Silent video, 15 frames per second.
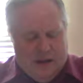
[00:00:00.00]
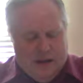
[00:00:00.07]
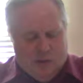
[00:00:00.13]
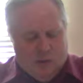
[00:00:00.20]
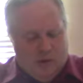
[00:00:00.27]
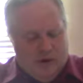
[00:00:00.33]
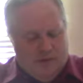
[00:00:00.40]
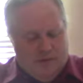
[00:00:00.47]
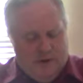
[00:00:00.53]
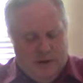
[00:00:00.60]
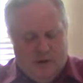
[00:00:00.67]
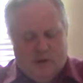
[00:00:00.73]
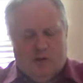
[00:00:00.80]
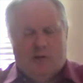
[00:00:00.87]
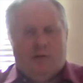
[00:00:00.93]
Edward F.
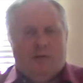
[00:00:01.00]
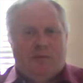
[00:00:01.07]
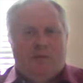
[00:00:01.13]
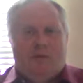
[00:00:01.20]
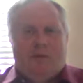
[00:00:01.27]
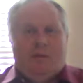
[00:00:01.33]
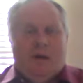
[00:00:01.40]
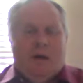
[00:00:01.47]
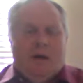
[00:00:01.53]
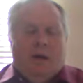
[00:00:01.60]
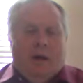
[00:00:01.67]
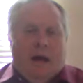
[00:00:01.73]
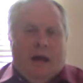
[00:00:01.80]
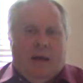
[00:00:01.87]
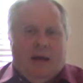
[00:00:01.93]
Hills
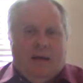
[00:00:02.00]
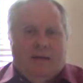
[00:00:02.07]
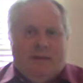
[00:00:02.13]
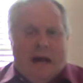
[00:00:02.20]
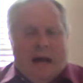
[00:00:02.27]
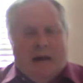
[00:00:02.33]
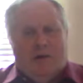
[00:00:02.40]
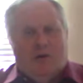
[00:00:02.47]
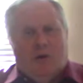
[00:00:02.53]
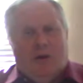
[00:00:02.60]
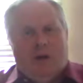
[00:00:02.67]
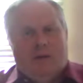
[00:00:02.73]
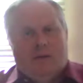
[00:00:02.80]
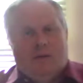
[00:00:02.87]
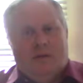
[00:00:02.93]
had a
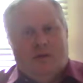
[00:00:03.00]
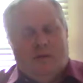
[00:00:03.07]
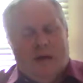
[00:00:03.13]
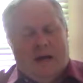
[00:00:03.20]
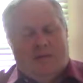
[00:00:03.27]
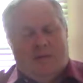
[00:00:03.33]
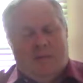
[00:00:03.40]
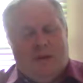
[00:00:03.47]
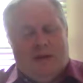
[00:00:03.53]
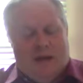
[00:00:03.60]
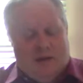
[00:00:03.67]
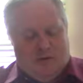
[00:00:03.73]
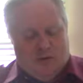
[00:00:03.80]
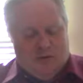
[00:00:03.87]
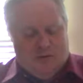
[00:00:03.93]
doctorate in New Testament
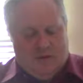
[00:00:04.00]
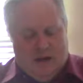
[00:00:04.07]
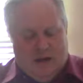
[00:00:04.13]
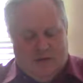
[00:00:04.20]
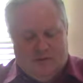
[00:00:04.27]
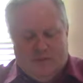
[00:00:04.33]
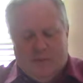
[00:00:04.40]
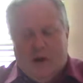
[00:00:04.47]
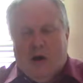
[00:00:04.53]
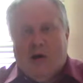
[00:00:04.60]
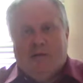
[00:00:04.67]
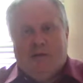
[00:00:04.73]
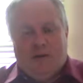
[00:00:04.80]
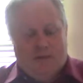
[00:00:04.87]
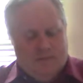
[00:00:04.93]
textual studies from
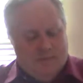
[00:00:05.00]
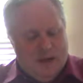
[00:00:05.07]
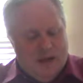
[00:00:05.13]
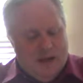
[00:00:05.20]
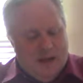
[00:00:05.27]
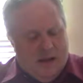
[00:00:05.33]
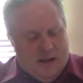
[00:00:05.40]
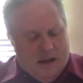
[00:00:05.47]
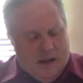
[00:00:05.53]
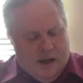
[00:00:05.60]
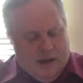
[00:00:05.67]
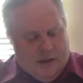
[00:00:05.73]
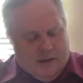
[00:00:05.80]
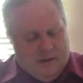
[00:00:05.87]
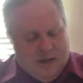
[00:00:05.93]
Harvard.
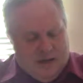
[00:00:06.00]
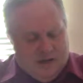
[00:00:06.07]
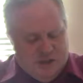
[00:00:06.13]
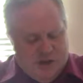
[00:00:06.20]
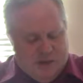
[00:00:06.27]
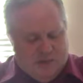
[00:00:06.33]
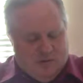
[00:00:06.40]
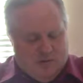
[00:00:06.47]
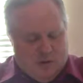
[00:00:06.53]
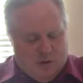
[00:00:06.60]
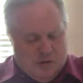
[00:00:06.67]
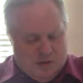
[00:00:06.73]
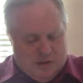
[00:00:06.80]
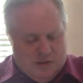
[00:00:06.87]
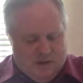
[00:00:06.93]
Uh, King James
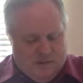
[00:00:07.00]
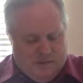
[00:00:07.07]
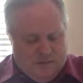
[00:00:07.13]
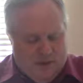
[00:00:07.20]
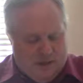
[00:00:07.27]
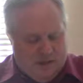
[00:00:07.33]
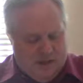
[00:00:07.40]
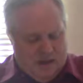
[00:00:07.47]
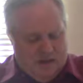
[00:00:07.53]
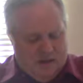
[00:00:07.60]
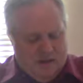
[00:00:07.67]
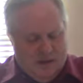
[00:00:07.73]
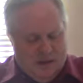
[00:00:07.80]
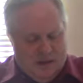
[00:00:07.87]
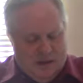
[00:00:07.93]
Version
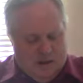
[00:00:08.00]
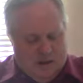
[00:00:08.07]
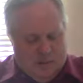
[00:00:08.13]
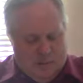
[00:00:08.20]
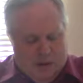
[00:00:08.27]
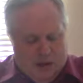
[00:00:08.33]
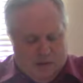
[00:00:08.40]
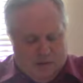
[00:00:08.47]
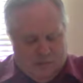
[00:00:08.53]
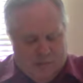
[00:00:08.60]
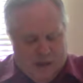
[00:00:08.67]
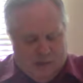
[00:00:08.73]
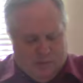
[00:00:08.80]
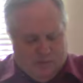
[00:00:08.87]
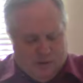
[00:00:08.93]
defended. Modern
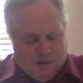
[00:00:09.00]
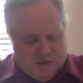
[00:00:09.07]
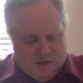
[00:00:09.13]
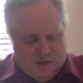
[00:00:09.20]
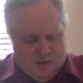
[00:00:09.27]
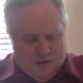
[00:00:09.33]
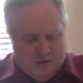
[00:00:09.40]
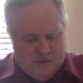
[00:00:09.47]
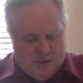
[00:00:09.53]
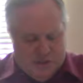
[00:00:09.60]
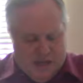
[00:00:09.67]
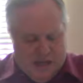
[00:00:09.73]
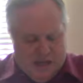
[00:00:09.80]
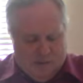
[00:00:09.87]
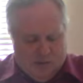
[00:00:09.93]
Bible Version Hall of
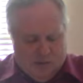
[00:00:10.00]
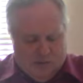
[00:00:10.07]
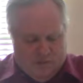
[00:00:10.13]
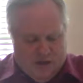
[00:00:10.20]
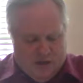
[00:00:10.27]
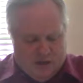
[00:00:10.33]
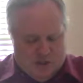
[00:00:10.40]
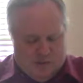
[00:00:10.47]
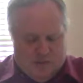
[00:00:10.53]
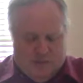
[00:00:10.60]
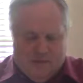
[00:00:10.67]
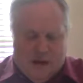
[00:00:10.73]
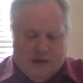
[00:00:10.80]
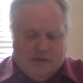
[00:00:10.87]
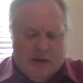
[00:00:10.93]
Shame. The Revision
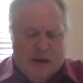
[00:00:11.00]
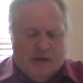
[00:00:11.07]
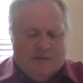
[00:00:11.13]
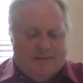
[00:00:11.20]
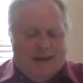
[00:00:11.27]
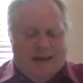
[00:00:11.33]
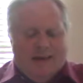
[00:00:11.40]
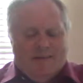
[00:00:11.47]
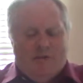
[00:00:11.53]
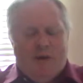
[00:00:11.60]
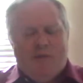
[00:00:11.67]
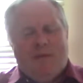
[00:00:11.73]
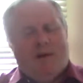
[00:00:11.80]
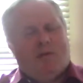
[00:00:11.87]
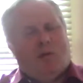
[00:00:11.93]
Revised. See, if
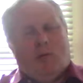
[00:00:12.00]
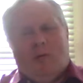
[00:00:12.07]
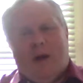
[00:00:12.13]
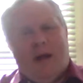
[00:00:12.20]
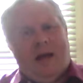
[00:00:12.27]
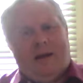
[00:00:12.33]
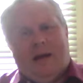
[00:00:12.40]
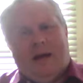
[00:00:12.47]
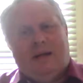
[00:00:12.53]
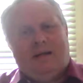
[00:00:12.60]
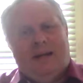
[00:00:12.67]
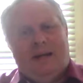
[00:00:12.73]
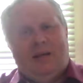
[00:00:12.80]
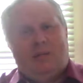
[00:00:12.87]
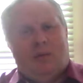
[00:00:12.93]
you've ever read like
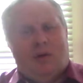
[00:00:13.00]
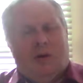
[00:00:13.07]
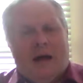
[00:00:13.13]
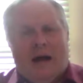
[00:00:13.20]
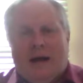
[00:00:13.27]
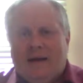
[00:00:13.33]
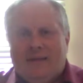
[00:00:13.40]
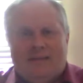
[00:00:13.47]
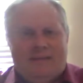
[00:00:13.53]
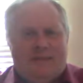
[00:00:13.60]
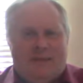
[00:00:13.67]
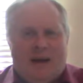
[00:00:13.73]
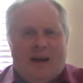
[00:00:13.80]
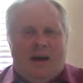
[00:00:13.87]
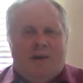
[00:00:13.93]
Dean Burgon's
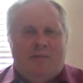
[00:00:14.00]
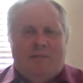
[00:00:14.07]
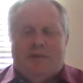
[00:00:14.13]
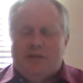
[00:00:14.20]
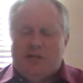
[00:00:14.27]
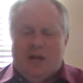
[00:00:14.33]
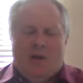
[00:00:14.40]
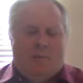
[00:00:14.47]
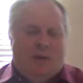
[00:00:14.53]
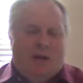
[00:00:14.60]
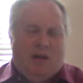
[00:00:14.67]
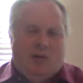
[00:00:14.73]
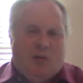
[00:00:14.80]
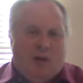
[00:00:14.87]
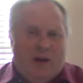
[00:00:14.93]
stuff and
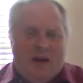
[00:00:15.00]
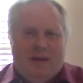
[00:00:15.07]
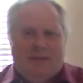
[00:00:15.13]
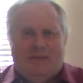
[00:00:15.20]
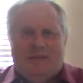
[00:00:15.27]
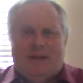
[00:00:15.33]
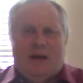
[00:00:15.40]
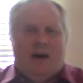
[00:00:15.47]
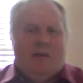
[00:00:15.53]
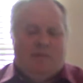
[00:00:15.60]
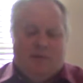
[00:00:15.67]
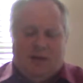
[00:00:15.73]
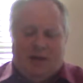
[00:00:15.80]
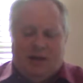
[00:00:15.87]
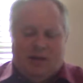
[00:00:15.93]
J.P. Green
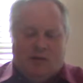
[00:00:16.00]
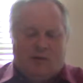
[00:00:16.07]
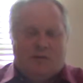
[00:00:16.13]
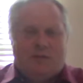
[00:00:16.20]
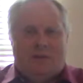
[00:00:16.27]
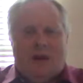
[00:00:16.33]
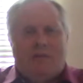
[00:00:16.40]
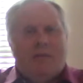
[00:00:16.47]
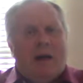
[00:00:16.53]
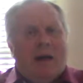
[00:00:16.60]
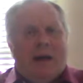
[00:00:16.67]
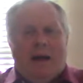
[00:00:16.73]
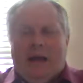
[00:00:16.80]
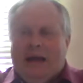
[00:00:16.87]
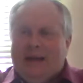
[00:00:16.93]
stuff and Hill stuff,
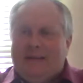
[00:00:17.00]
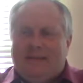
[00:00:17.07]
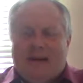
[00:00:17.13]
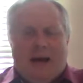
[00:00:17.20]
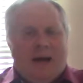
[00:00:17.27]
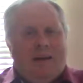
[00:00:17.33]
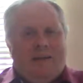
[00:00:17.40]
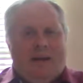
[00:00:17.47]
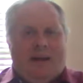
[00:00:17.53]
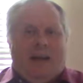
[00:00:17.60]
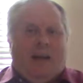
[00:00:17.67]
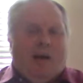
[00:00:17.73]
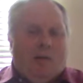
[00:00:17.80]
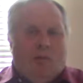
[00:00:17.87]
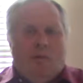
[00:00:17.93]
it's kind of
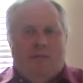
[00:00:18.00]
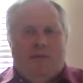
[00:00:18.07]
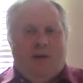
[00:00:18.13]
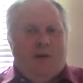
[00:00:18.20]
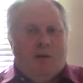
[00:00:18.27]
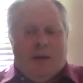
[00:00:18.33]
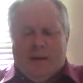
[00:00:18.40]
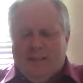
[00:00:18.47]
like irrefutable.